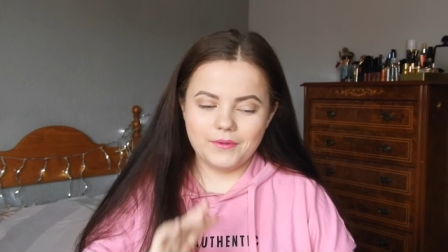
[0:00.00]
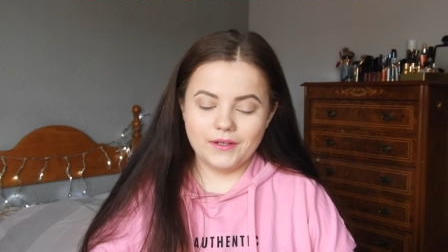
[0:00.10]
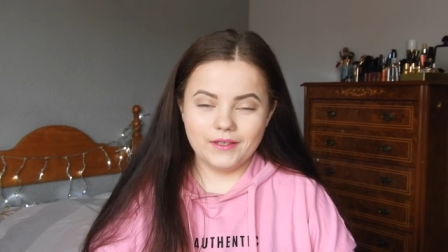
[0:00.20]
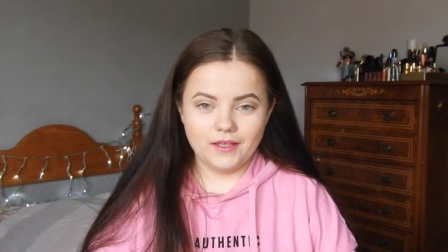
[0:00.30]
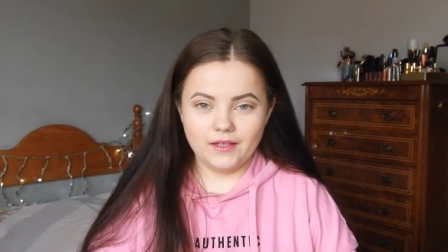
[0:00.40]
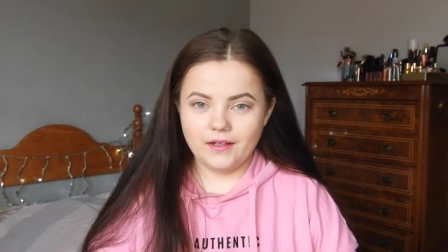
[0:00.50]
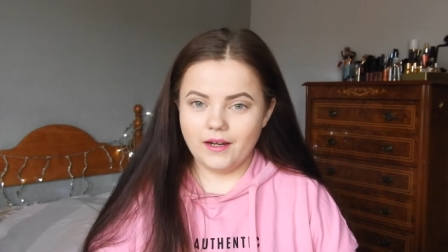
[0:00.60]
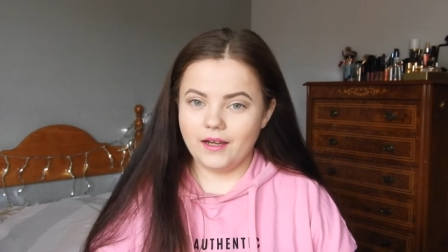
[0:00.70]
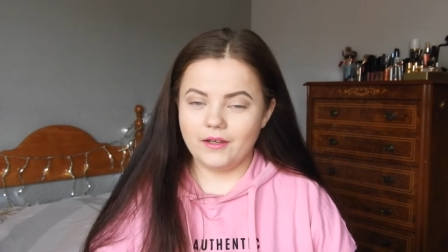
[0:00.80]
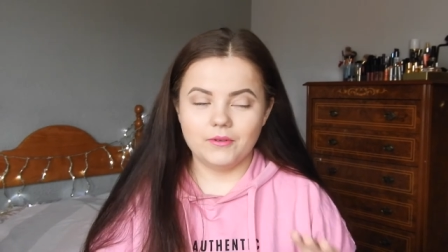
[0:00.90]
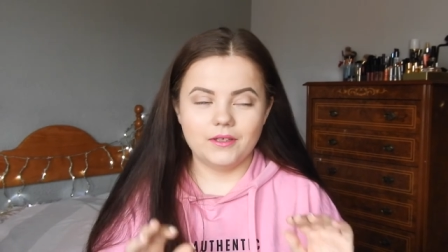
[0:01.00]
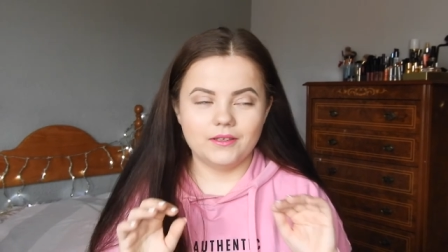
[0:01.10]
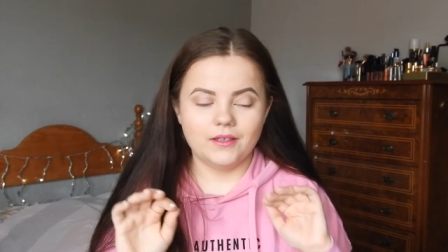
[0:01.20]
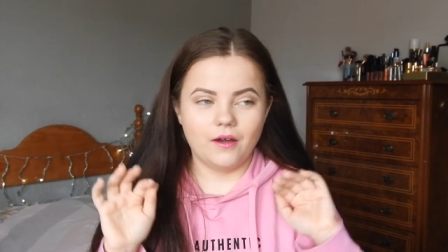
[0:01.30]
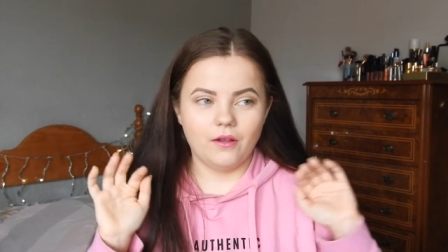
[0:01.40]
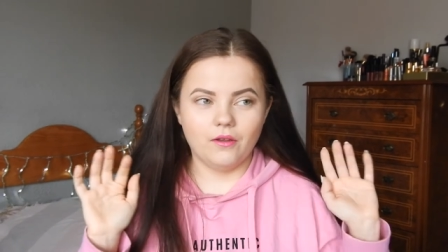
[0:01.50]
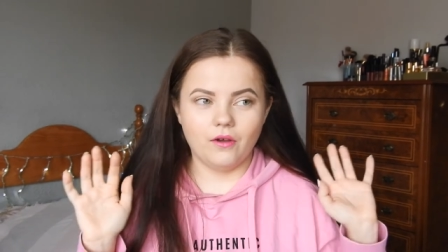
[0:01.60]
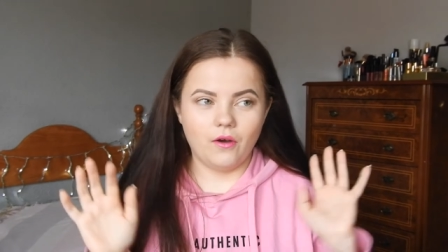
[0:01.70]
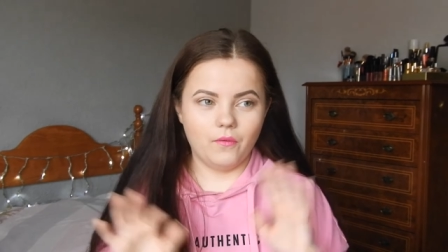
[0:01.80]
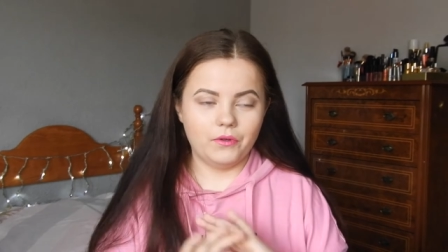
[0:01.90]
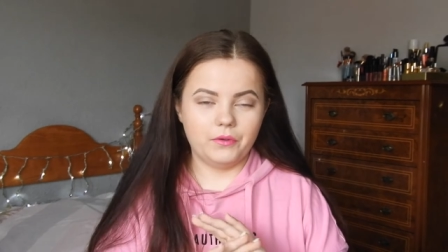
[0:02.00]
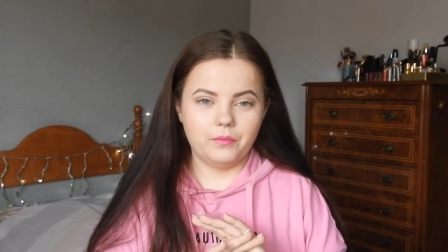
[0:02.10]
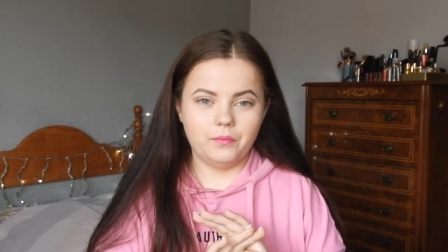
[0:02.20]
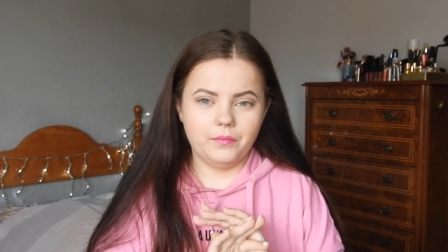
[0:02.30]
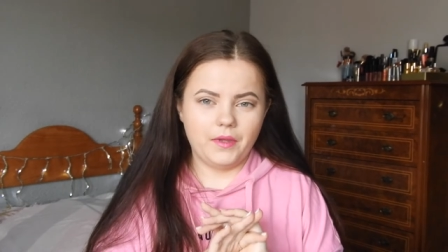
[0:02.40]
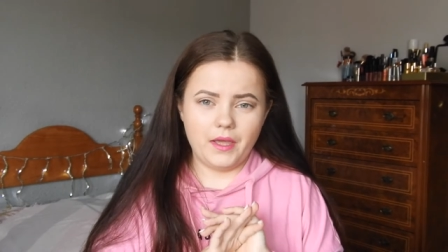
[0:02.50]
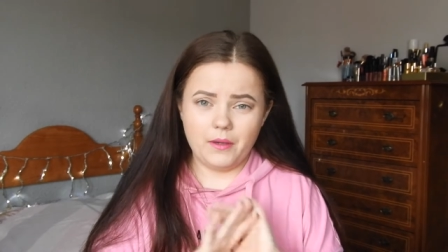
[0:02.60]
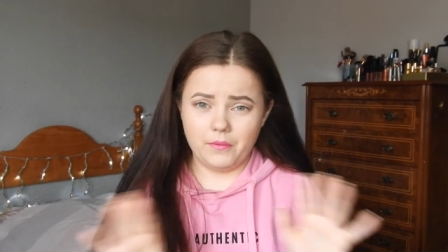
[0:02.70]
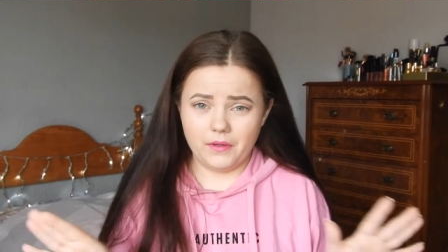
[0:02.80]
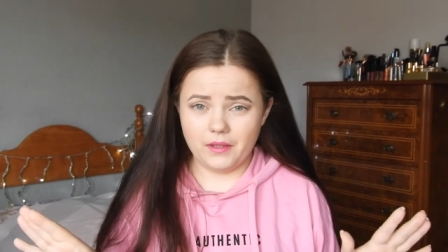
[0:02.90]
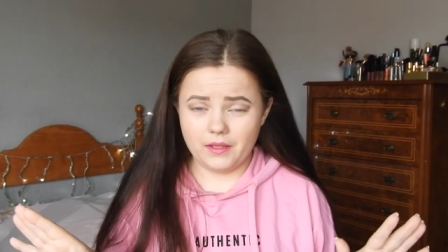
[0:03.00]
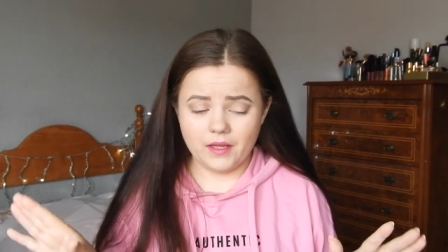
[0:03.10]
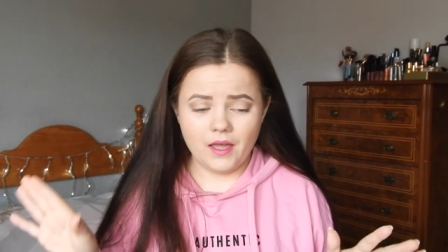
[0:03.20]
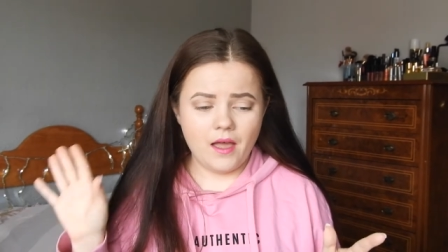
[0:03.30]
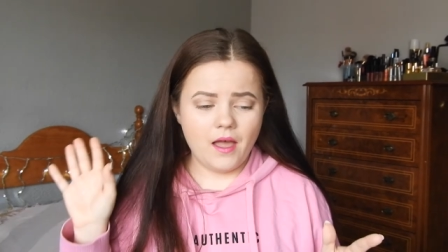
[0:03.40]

for a year, I went all over everything.